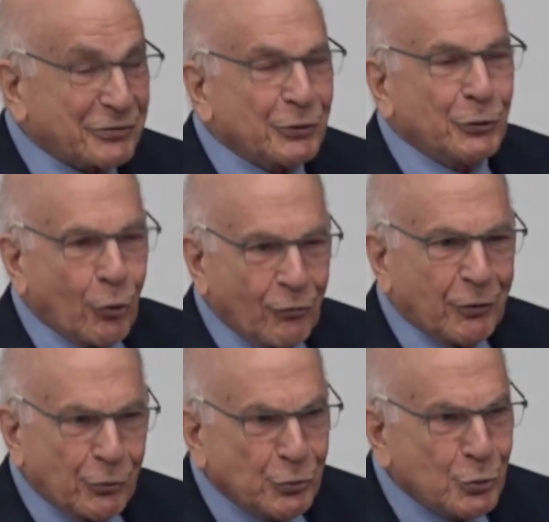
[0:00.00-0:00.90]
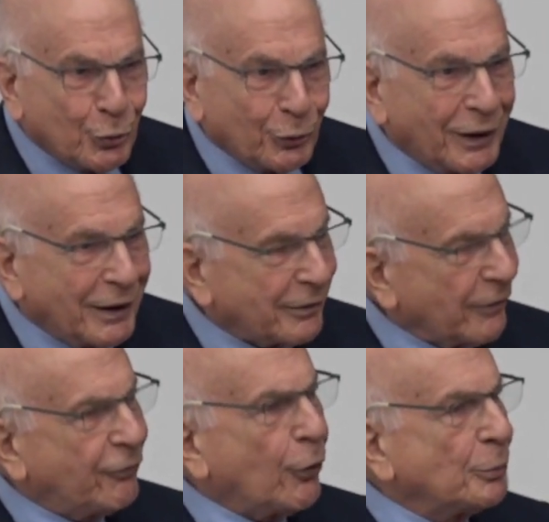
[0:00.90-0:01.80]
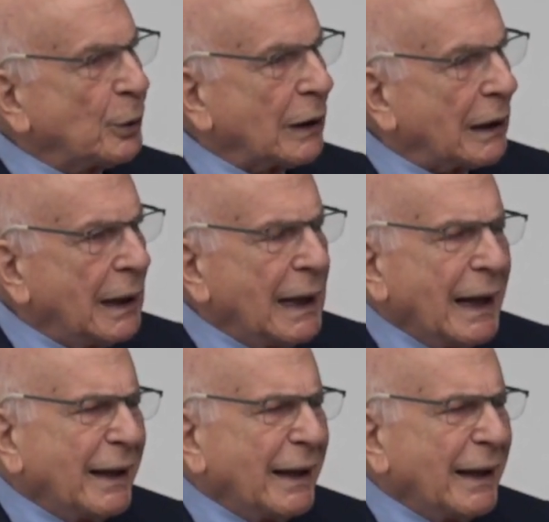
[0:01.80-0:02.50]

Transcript: they should overrule the formula.